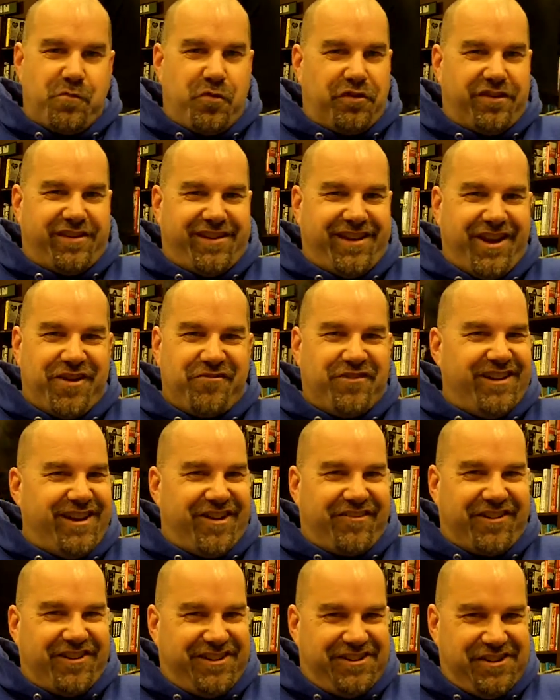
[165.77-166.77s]
Most time we
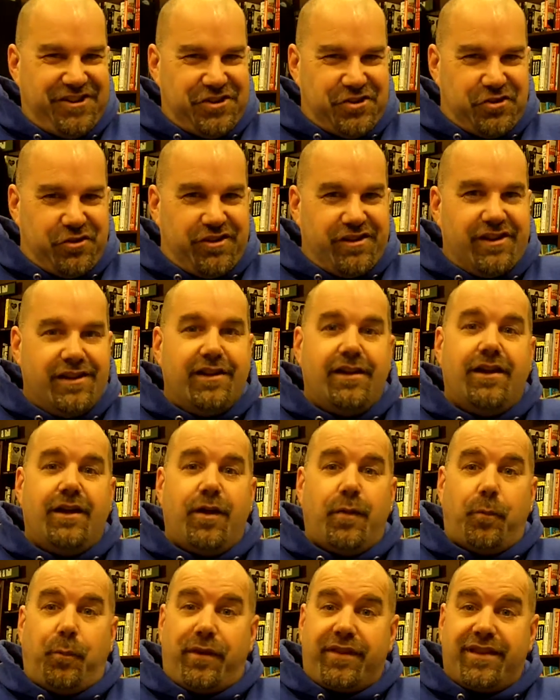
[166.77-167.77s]
never do,
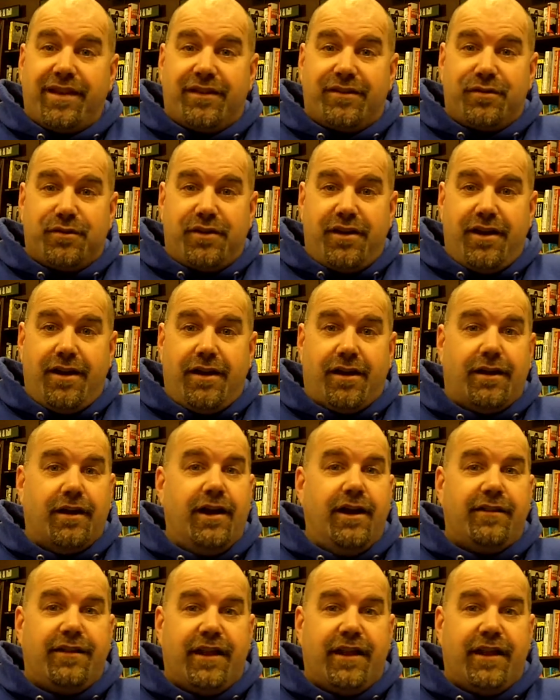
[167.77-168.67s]
but that's okay.